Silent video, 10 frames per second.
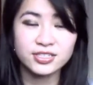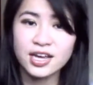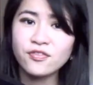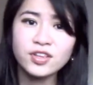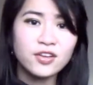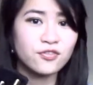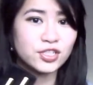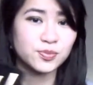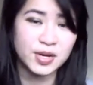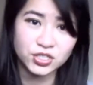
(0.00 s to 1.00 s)
Definitely for
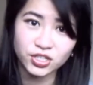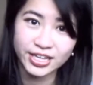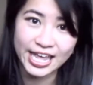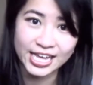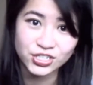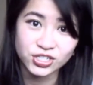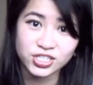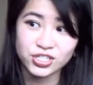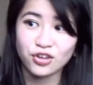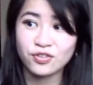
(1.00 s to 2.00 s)
special occasions,
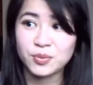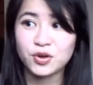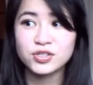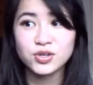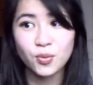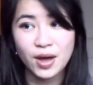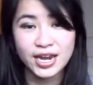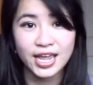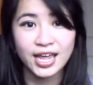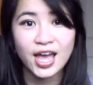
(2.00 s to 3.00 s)
you know, if I'm going to a
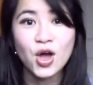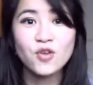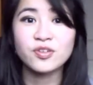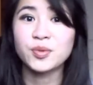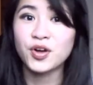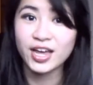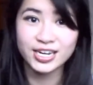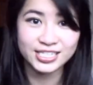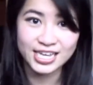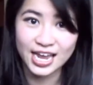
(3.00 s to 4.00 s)
wedding, if I'm going on
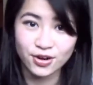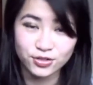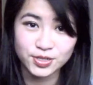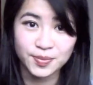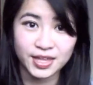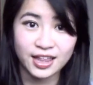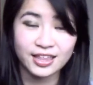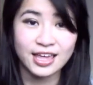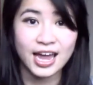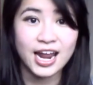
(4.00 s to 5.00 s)
a date or something like
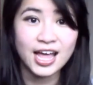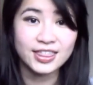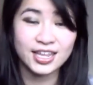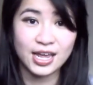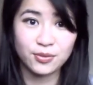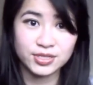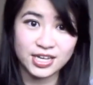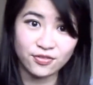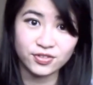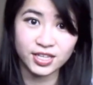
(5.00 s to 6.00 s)
that, then I would
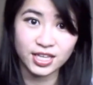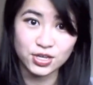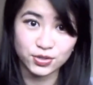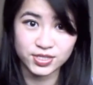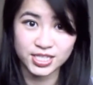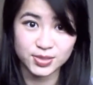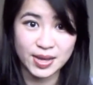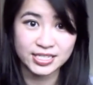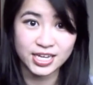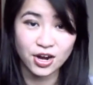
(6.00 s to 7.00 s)
definitely use this
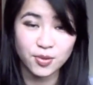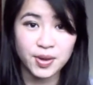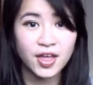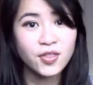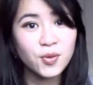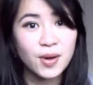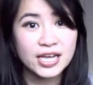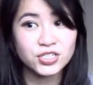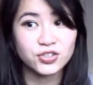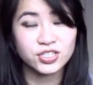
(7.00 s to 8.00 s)
mascara. But
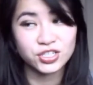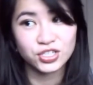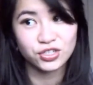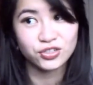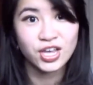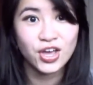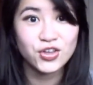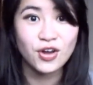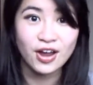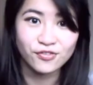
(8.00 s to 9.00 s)
otherwise, you can just use
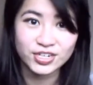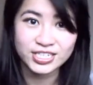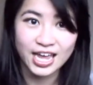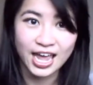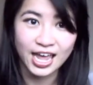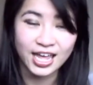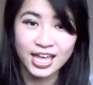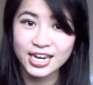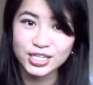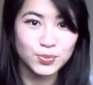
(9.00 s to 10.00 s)
your everyday
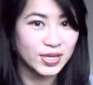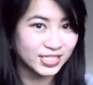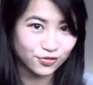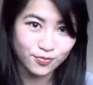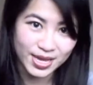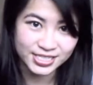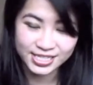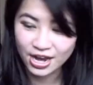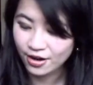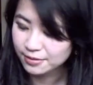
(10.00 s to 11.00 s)
inexpensive
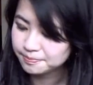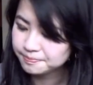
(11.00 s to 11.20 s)
mascara.